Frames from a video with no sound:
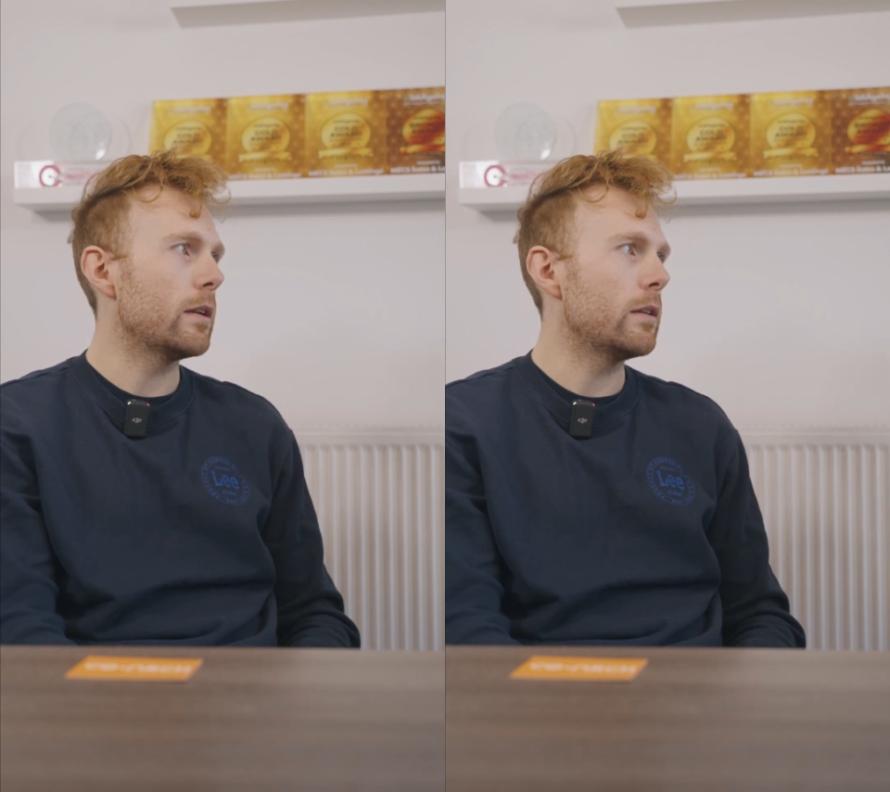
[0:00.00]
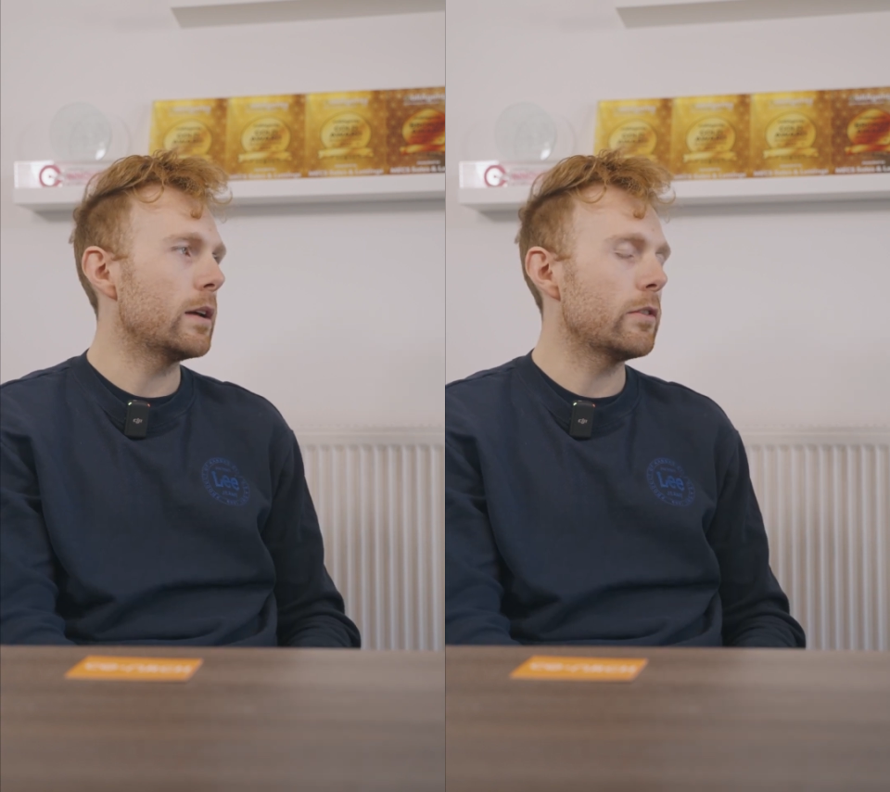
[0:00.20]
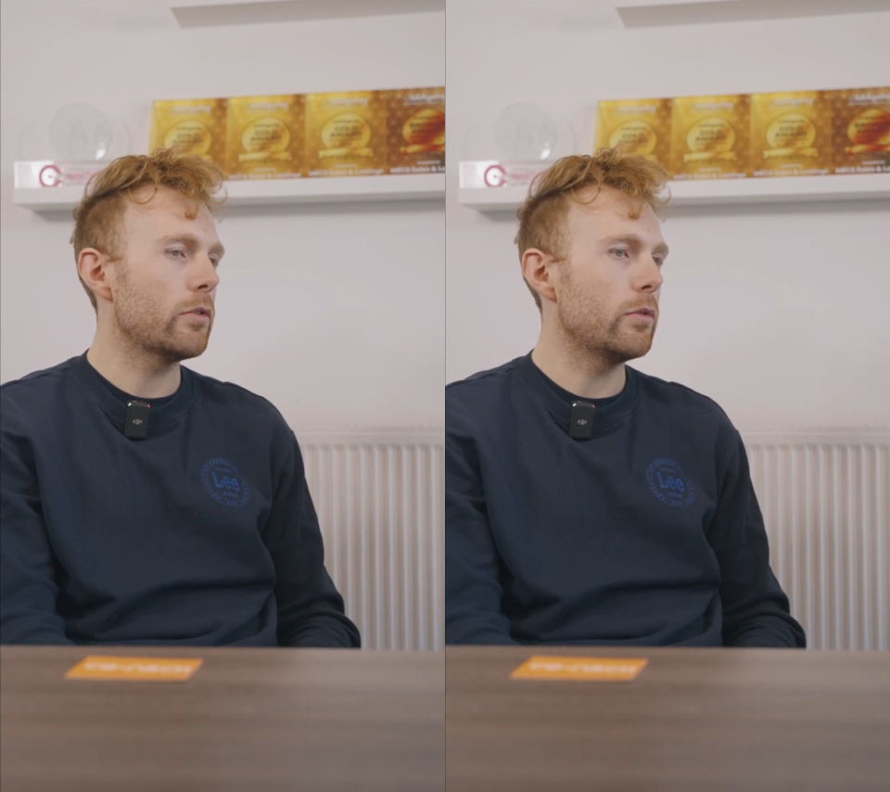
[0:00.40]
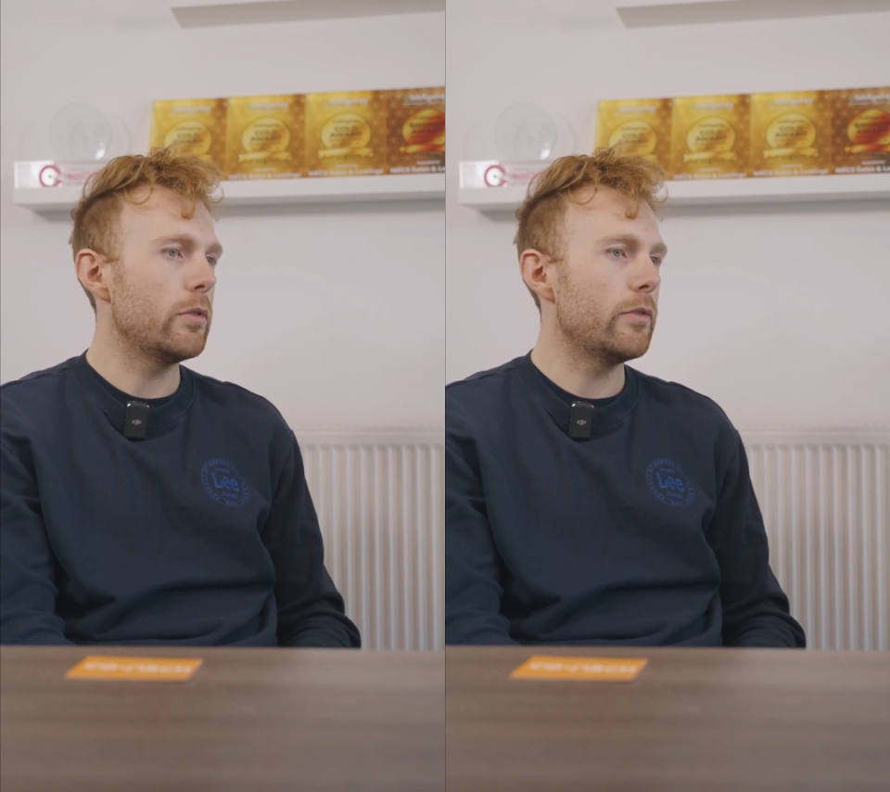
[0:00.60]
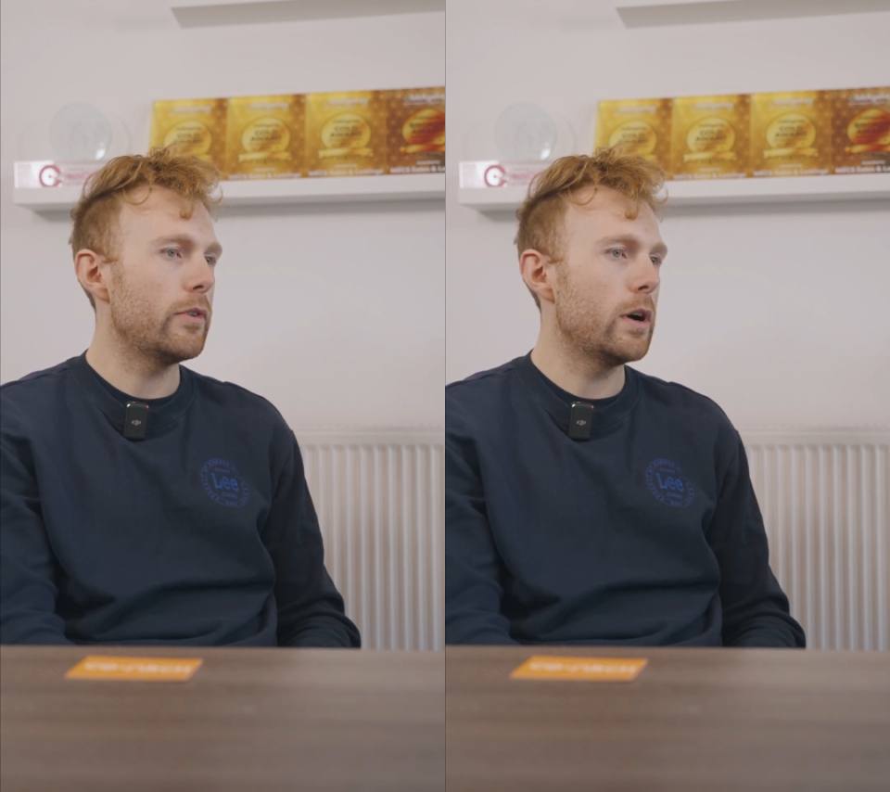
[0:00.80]
and
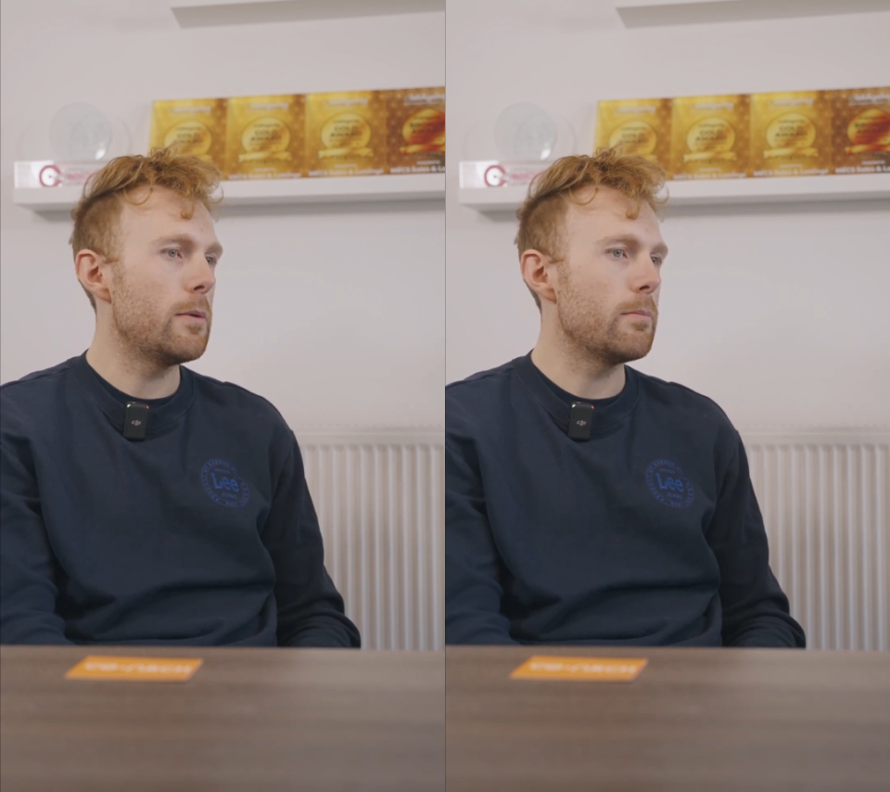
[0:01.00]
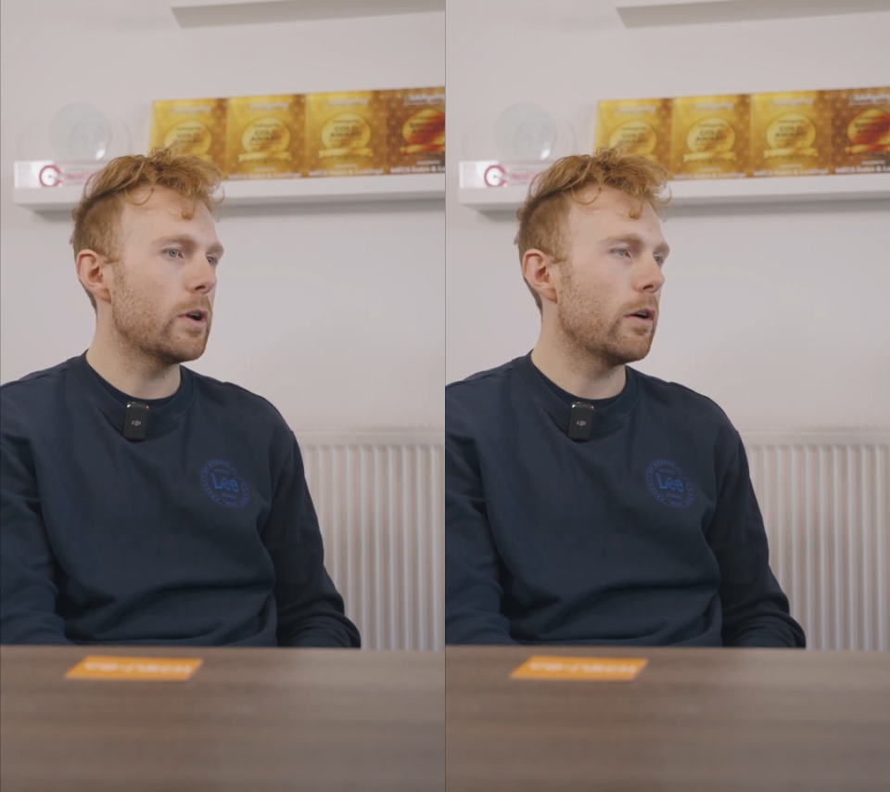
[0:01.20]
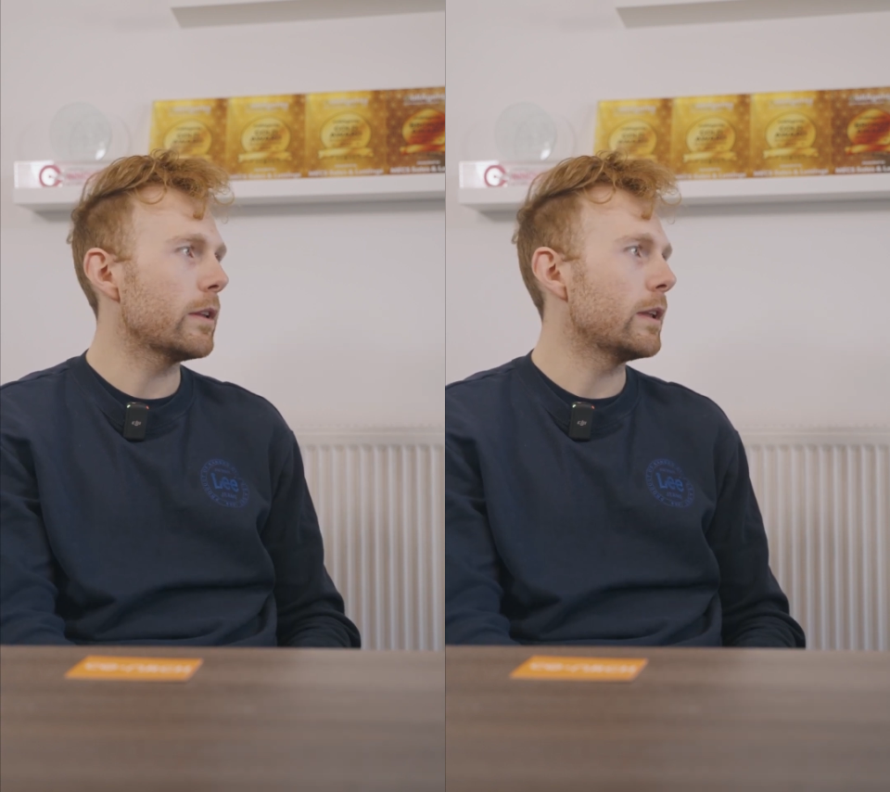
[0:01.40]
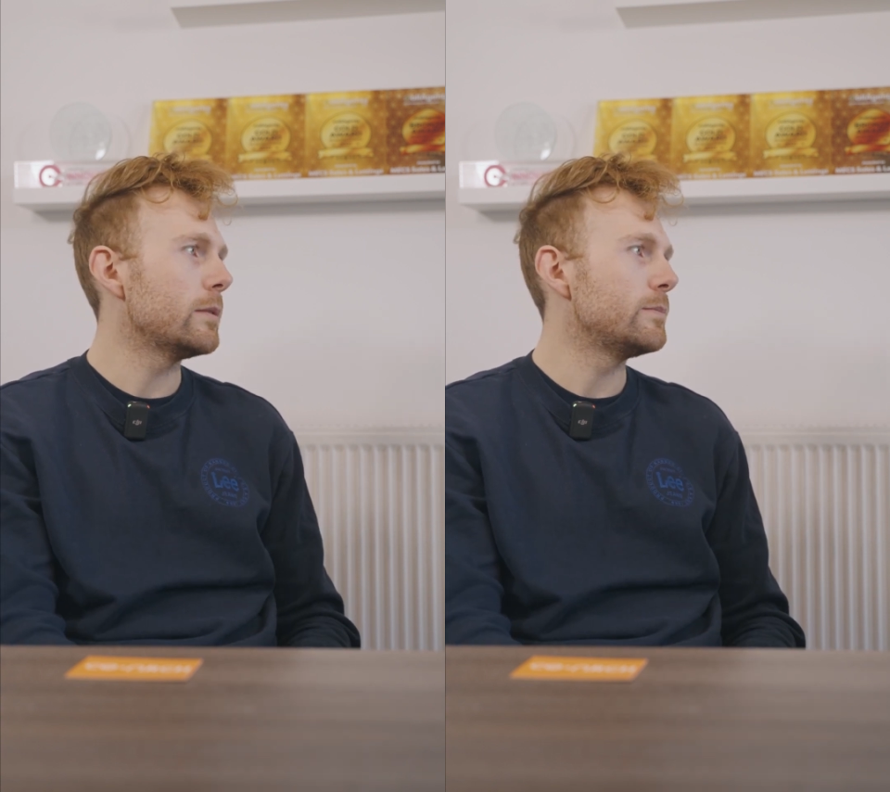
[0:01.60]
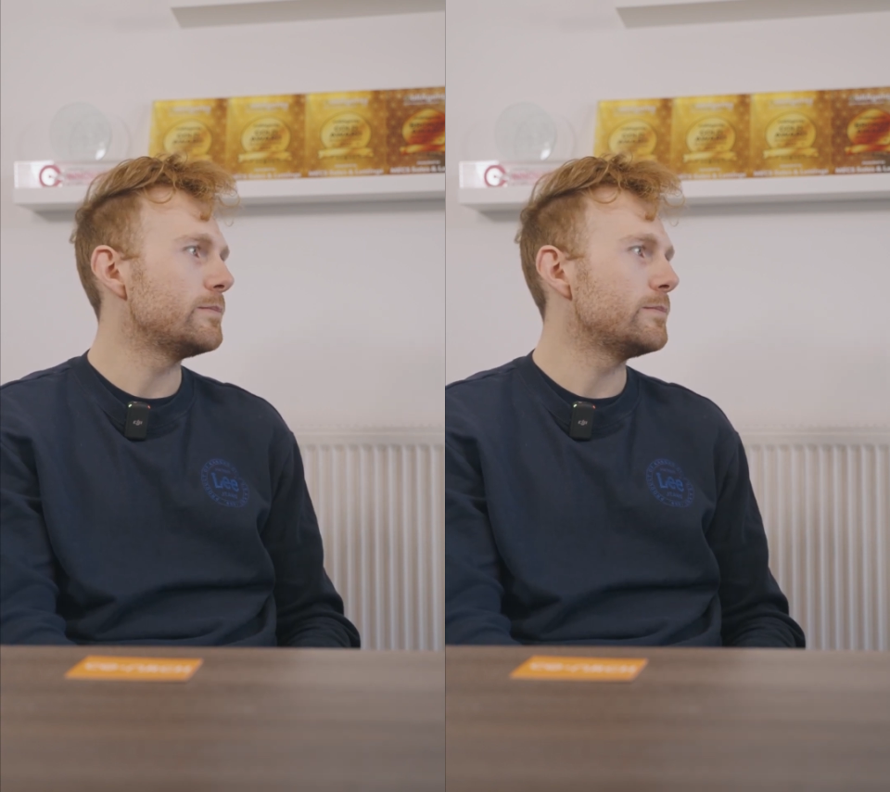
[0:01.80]
sort of guide that.